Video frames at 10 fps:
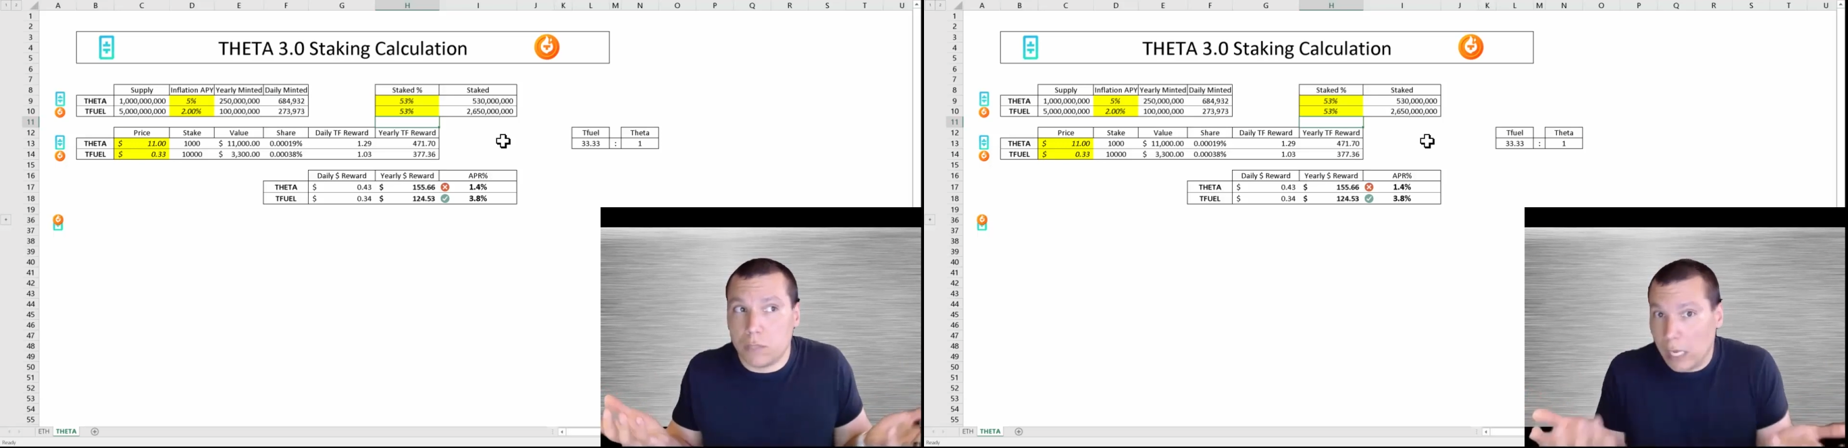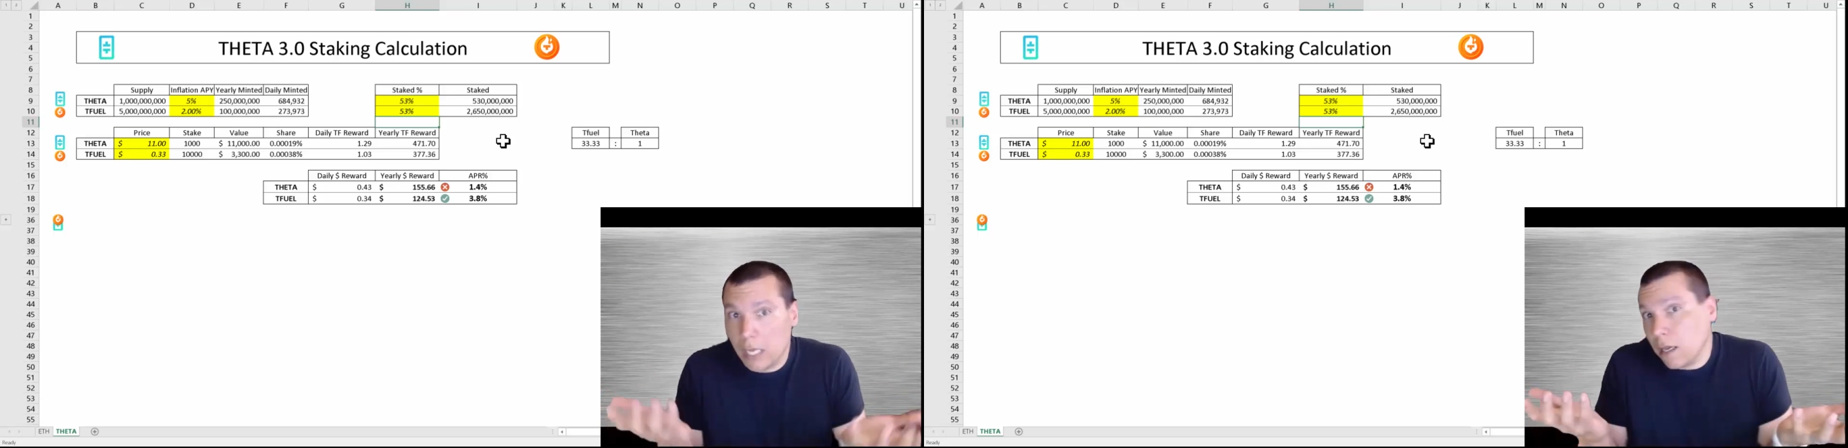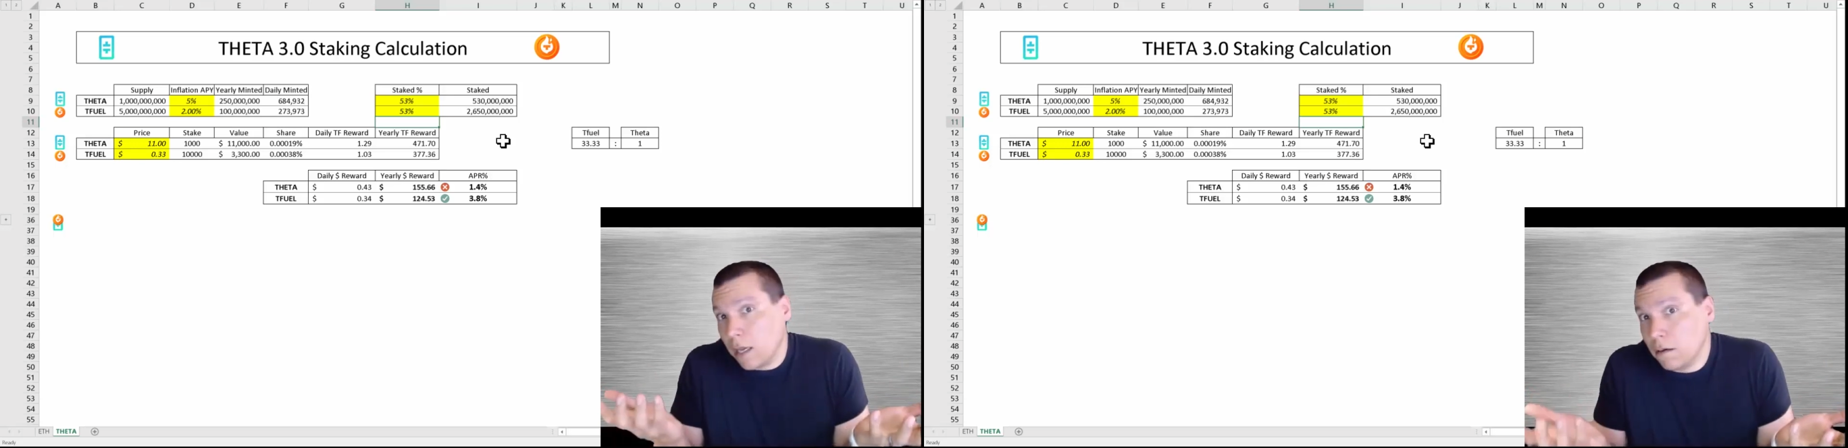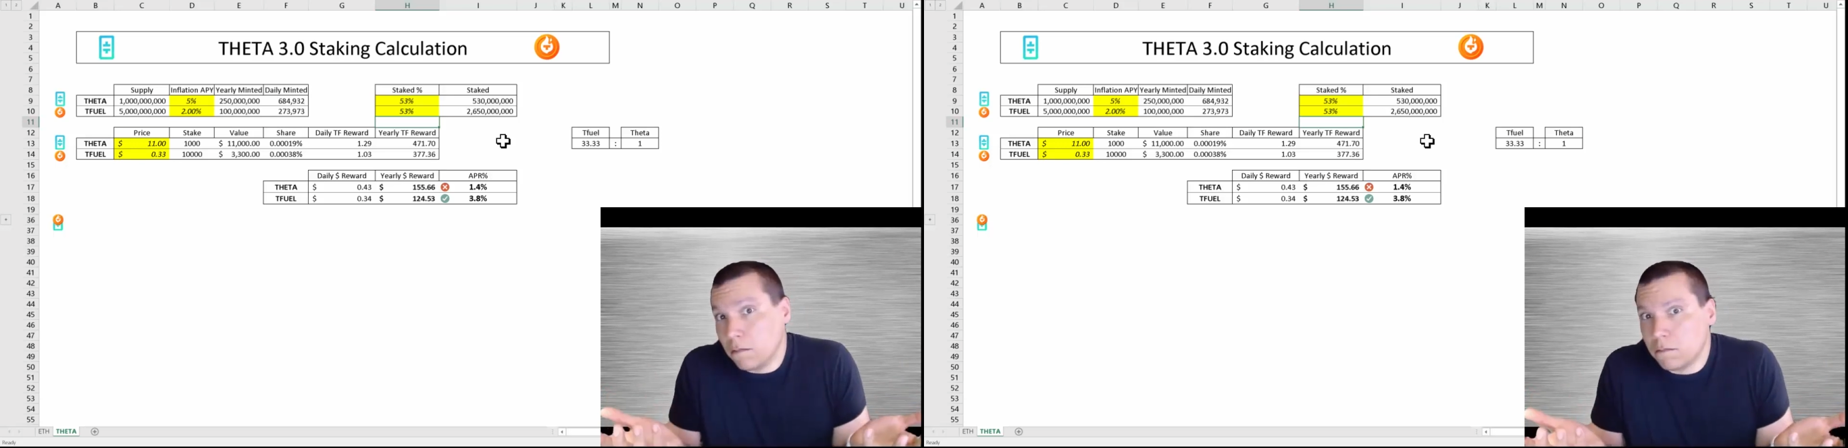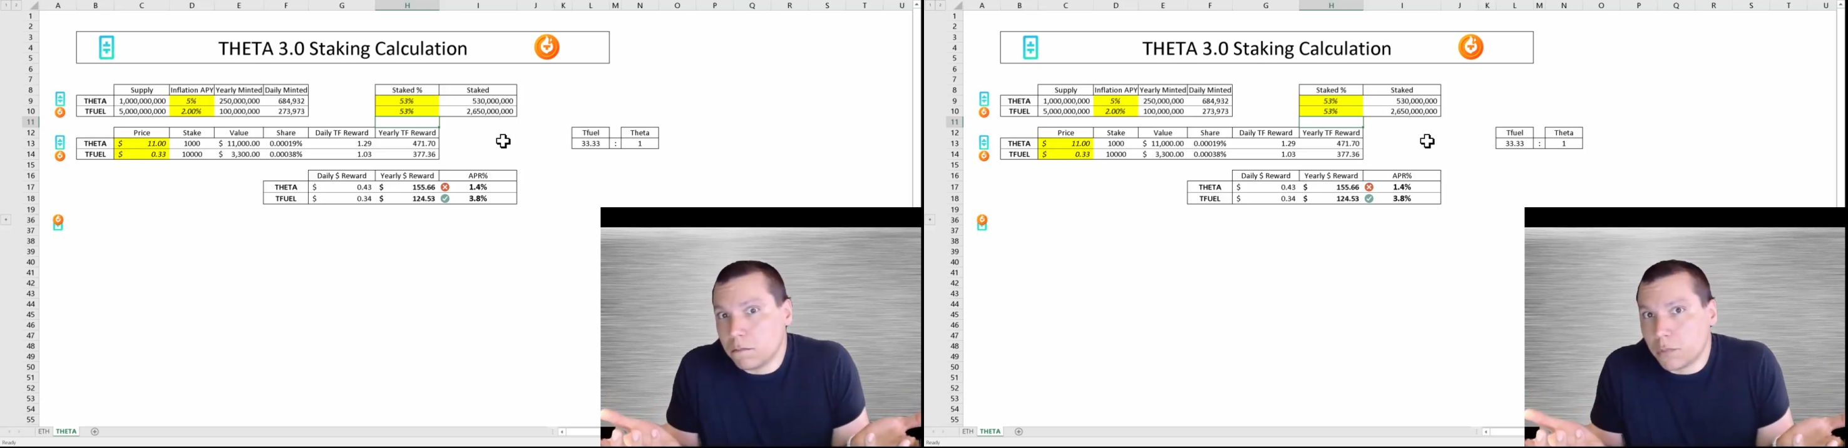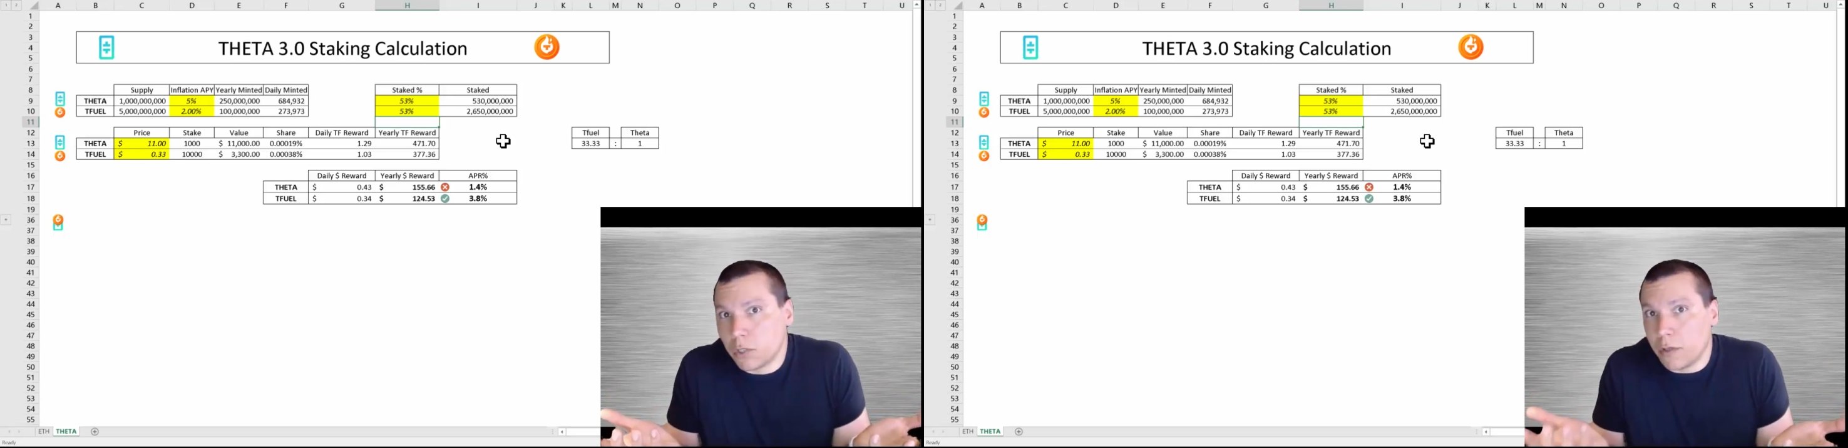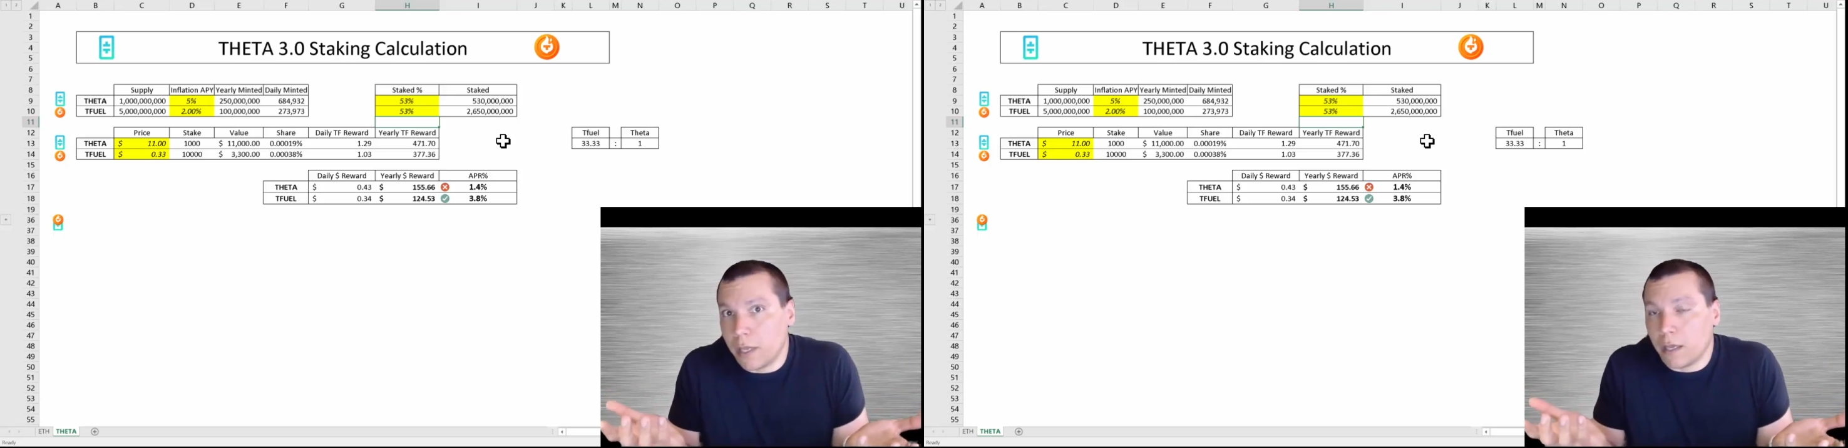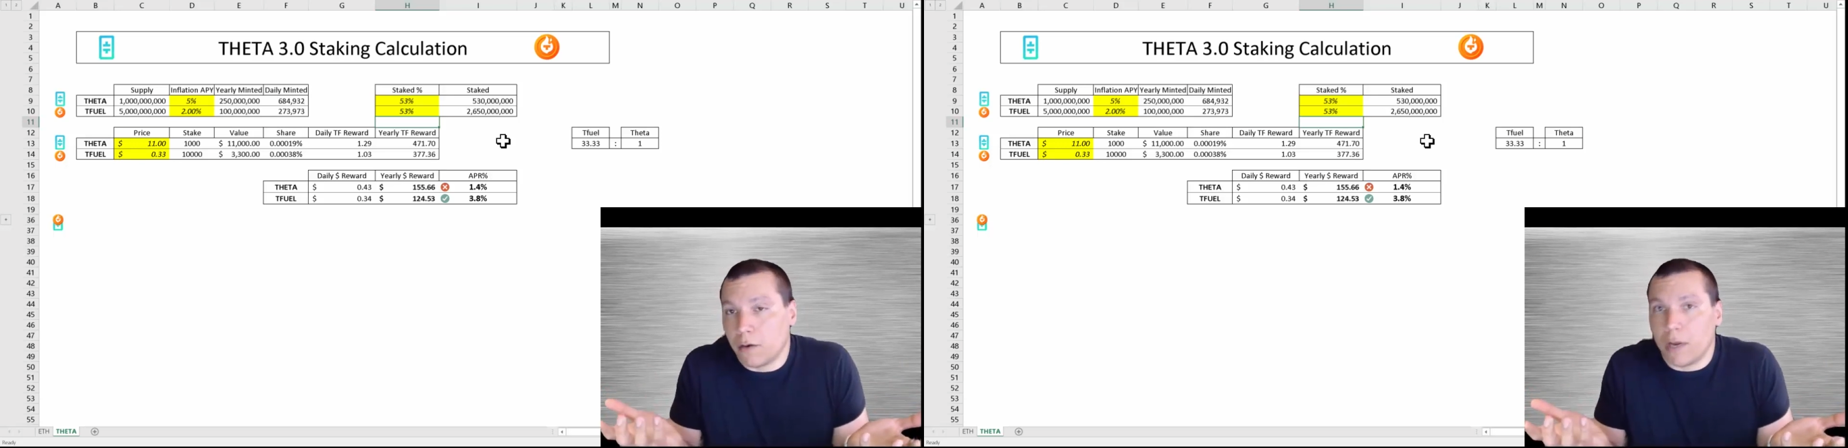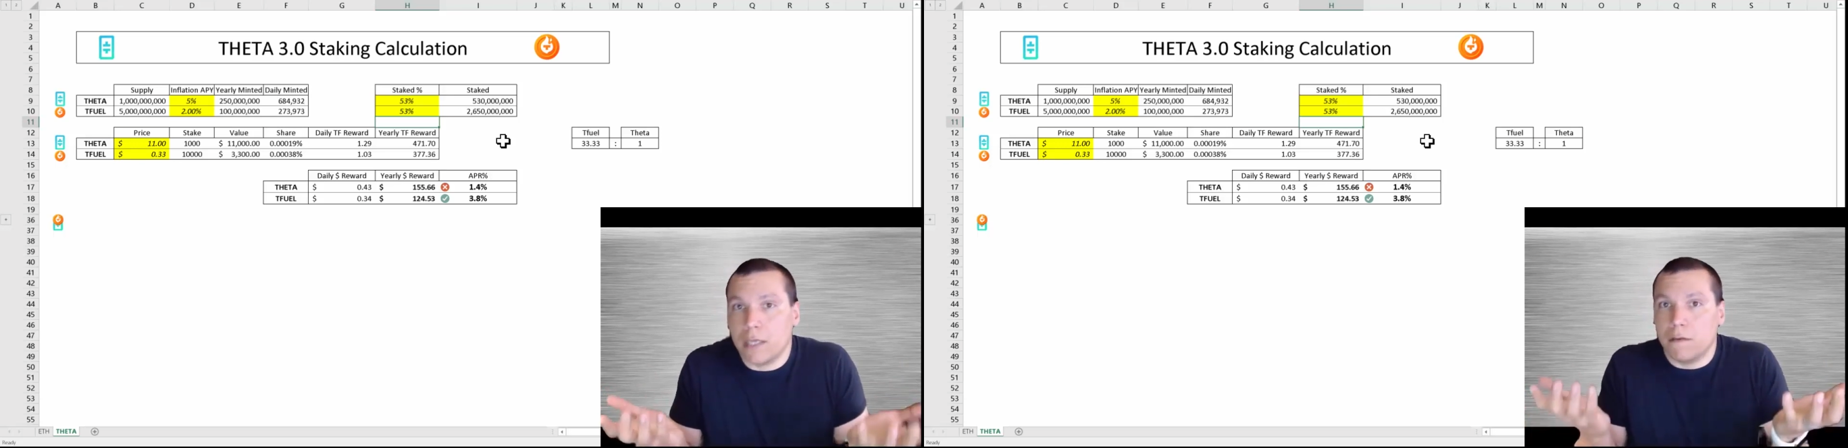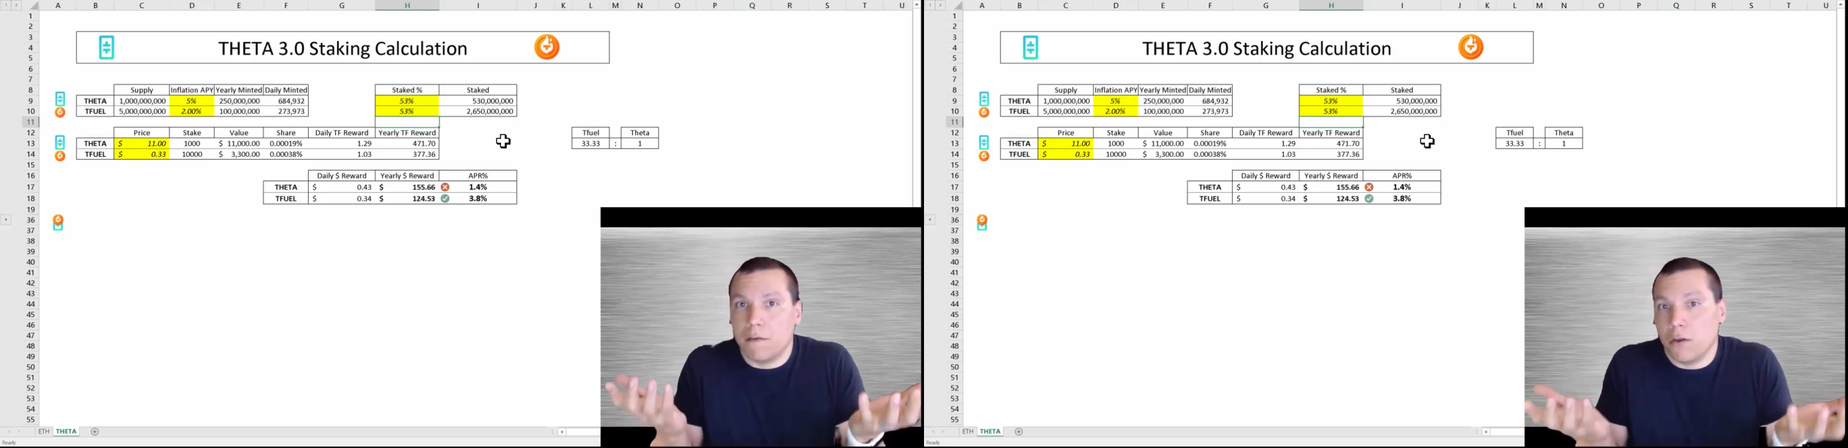staking it so that it can raise